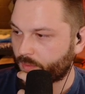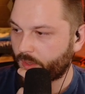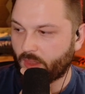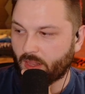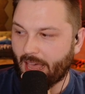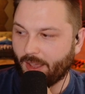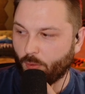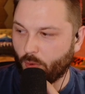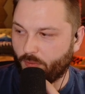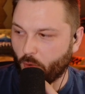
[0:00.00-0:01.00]
The lack of
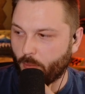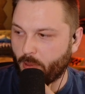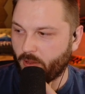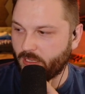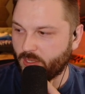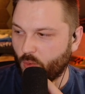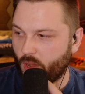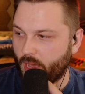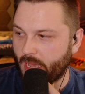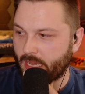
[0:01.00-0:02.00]
referral bonus
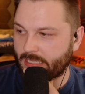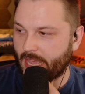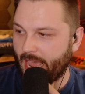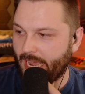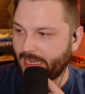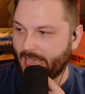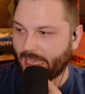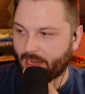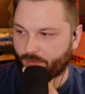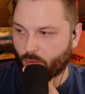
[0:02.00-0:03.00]
was a
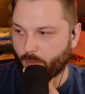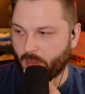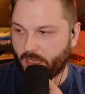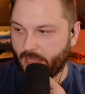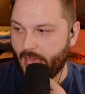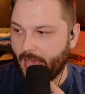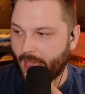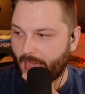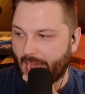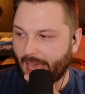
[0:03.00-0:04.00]
negative for me. Yeah,
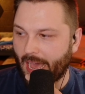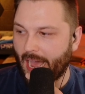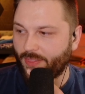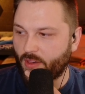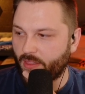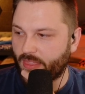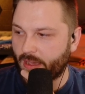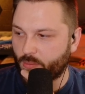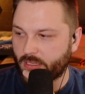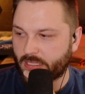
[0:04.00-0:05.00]
I thought
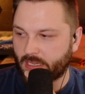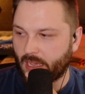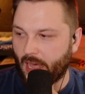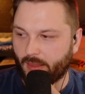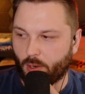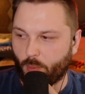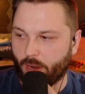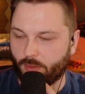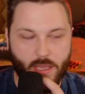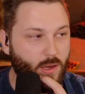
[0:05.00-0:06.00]
that was a little
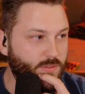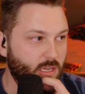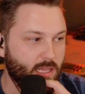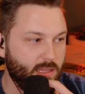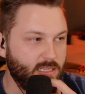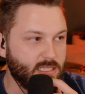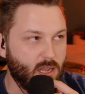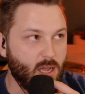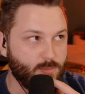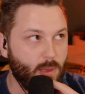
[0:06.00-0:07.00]
weird. They could have done at least a
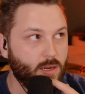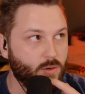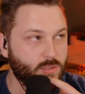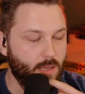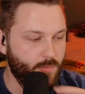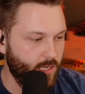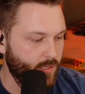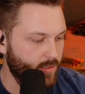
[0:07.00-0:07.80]
cosmetic or something.